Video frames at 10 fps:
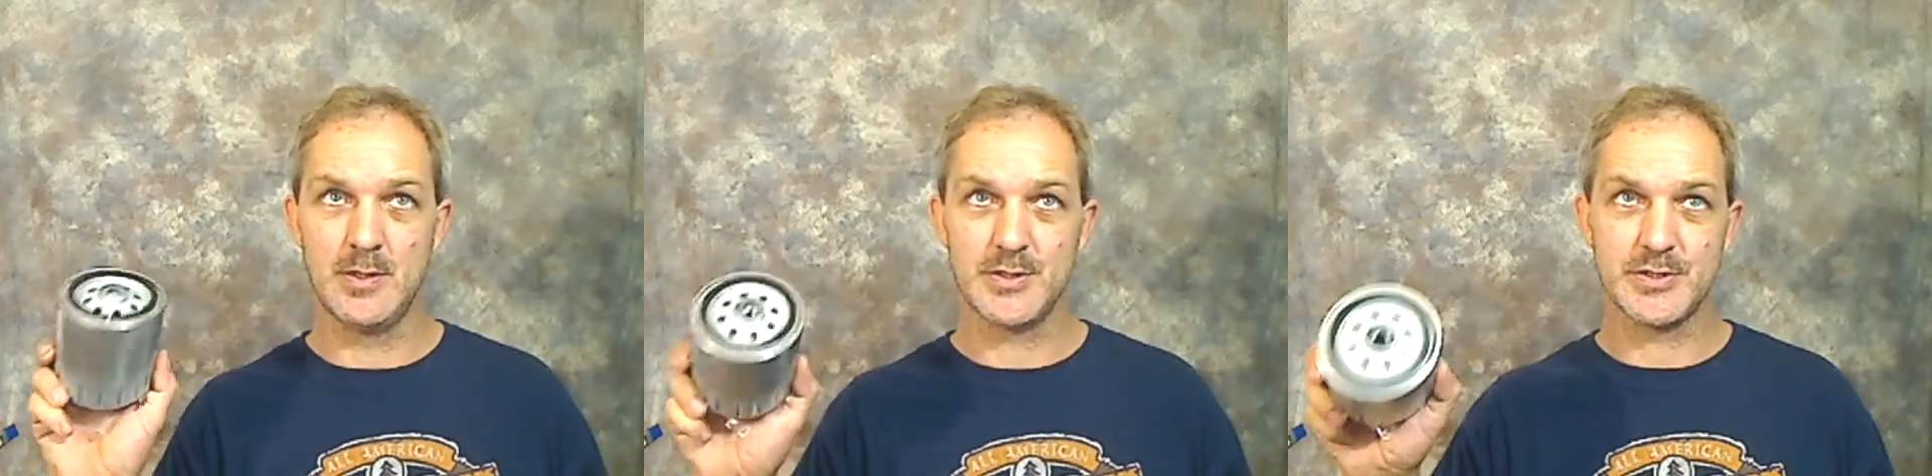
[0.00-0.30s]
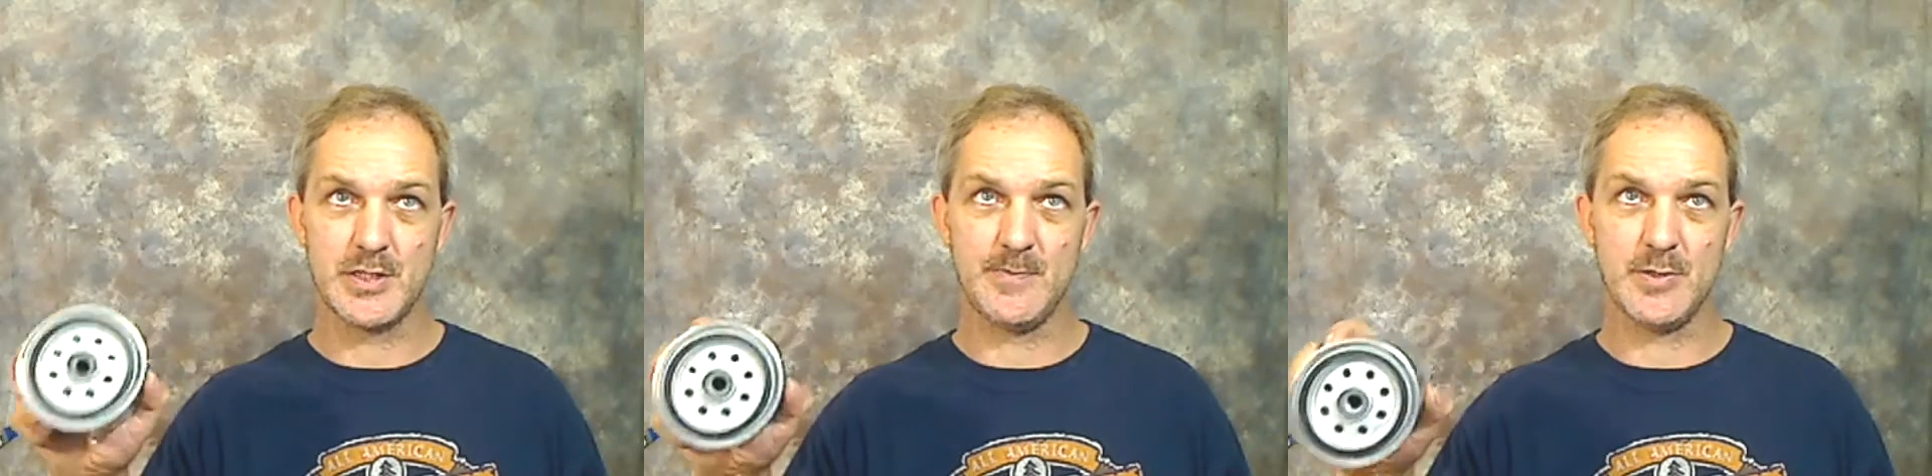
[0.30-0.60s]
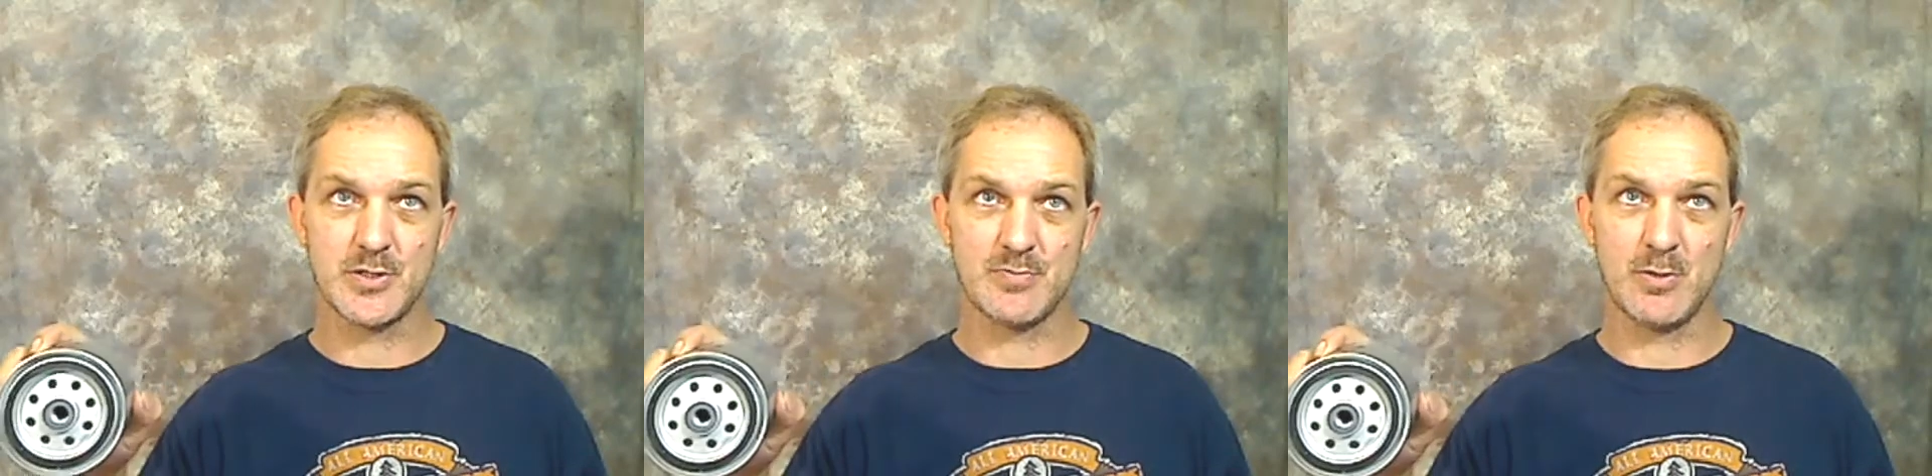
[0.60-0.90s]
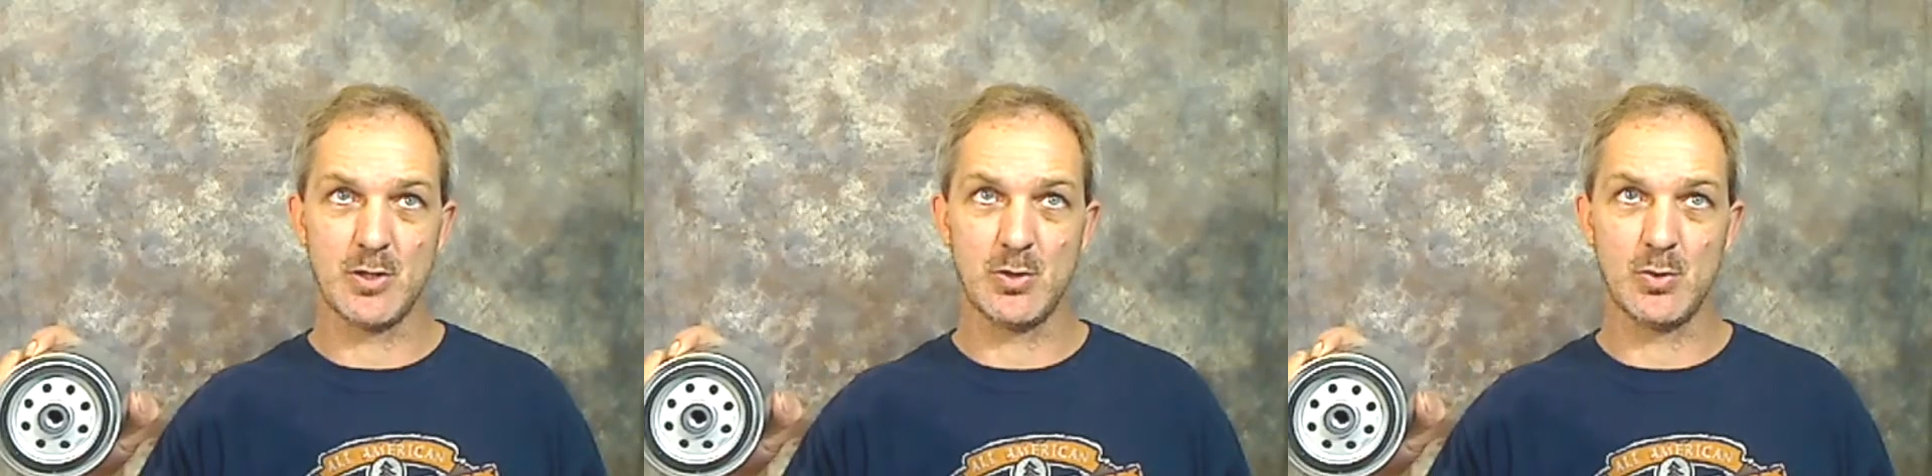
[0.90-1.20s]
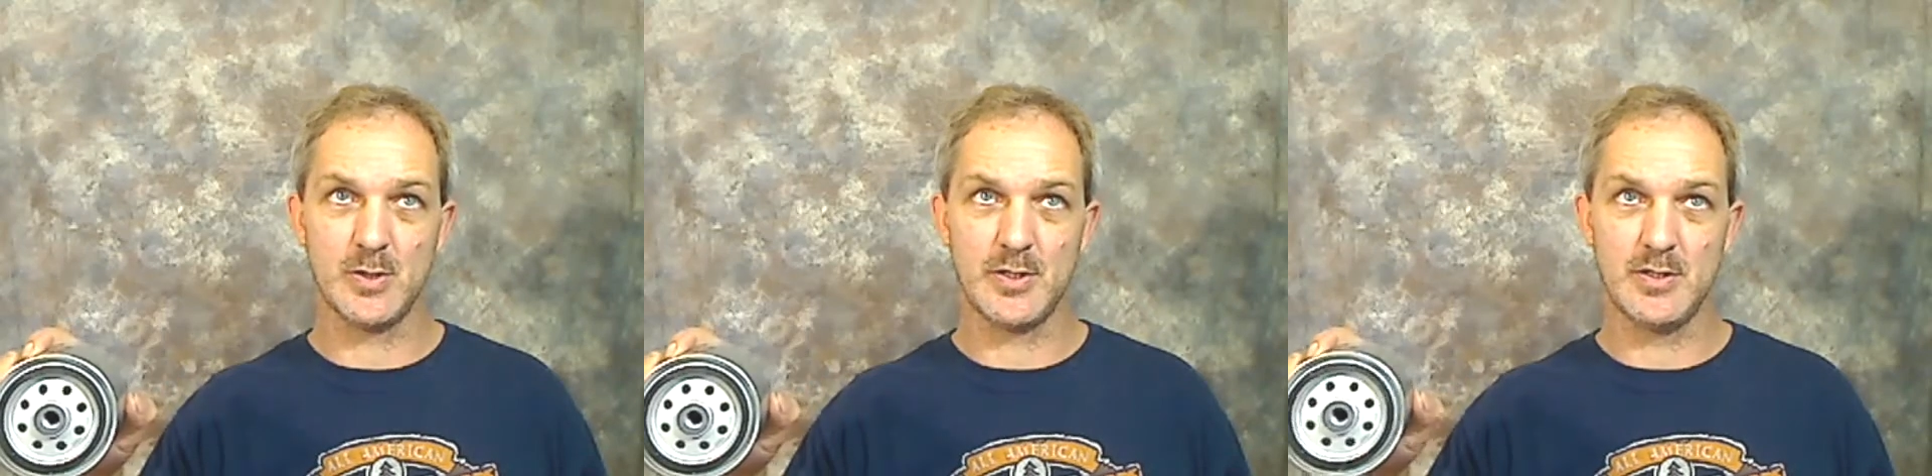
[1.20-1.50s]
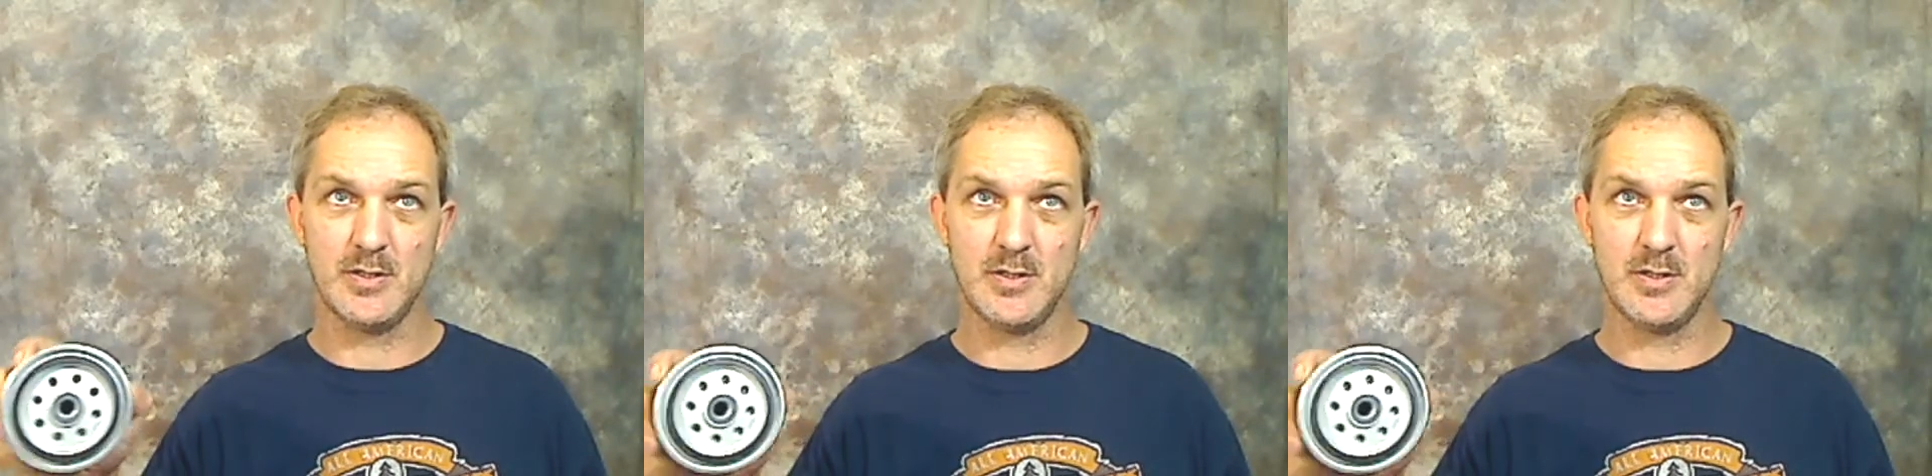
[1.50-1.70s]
It's got a very small hole in it.